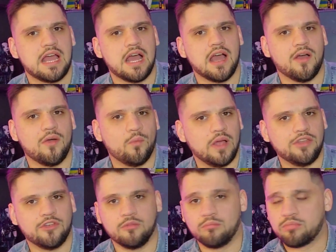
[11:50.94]

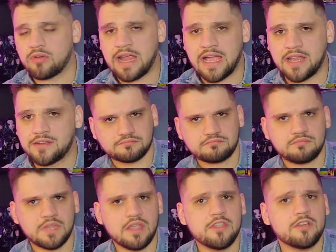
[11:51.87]
well-known brand.
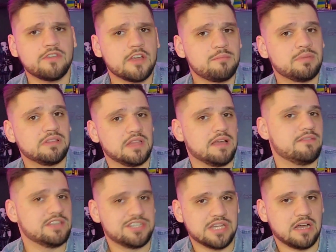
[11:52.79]
They're a very
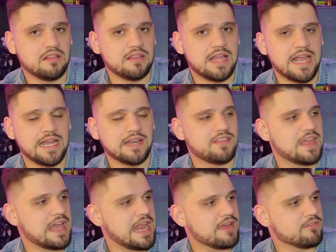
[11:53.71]
beloved doll line
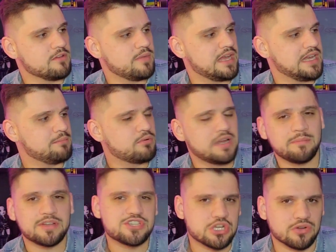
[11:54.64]
that everybody pretty
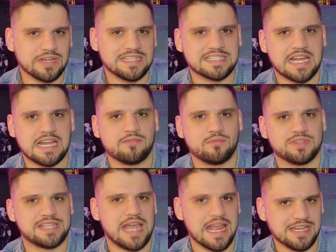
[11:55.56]
much agrees kind of
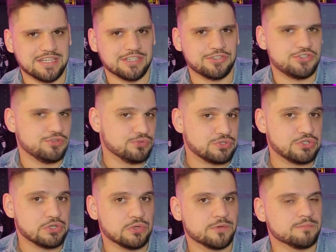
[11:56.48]
was ended too
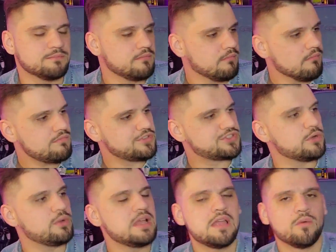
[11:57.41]
soon.
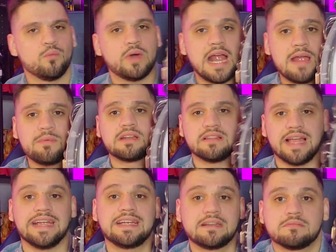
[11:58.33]
So what I would
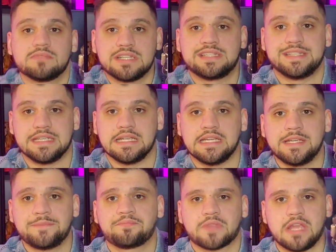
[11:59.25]
like to
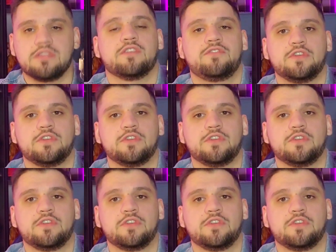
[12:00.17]
see in the